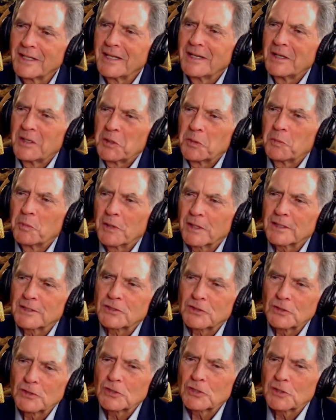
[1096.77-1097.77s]
But it's
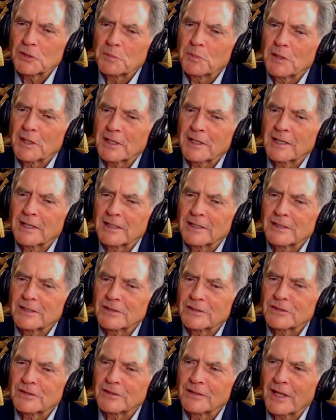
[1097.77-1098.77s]
usually
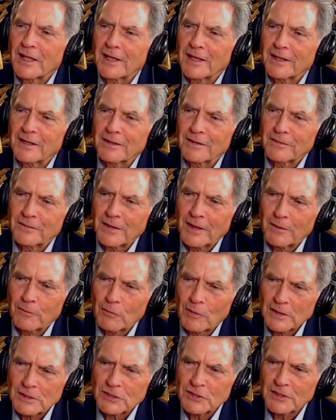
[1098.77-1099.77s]
because they
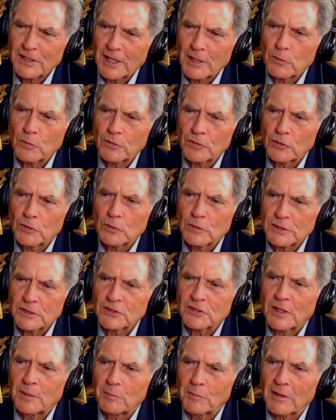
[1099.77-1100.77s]
resonate with you at
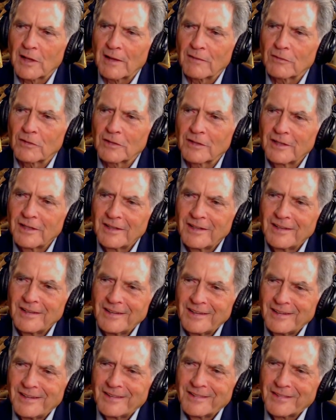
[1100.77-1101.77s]
some level.
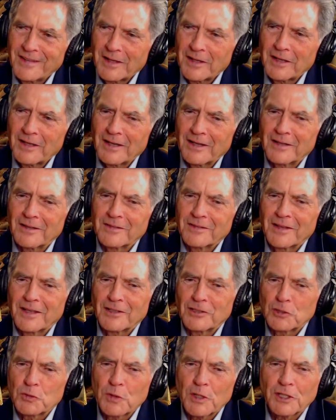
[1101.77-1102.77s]
They
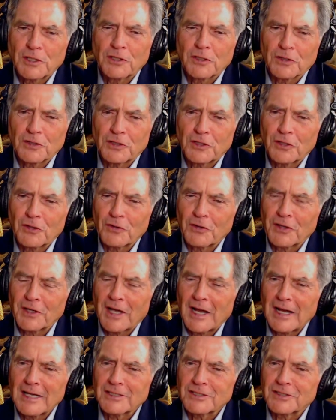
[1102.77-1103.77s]
tweak your
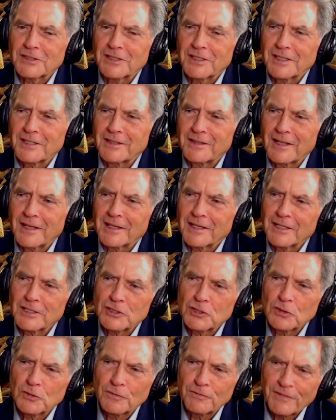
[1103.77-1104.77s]
curiosity. They get
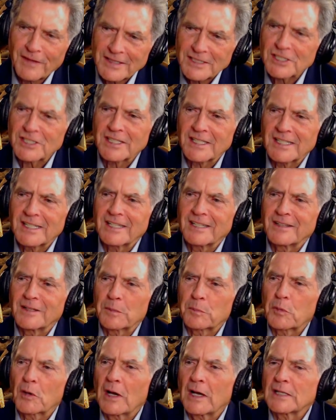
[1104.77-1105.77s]
you vested in the
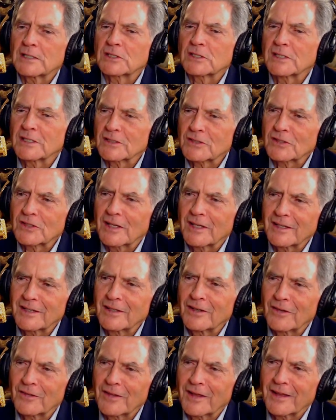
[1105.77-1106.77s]
process.
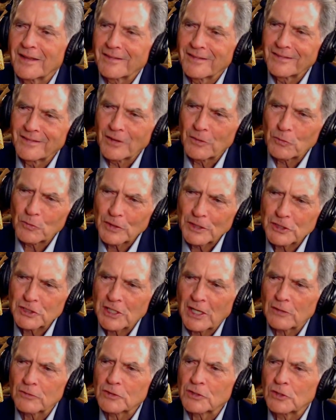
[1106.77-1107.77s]
They reach
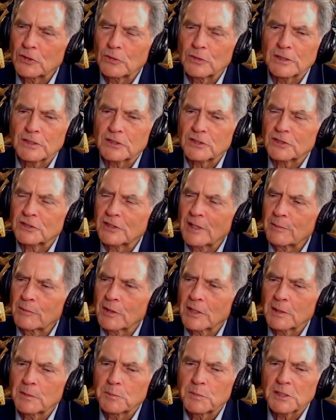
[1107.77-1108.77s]
out to you, and it's the same thing
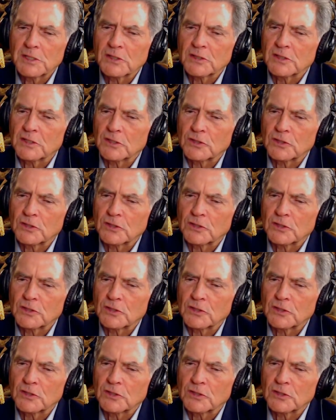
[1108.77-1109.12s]
in business.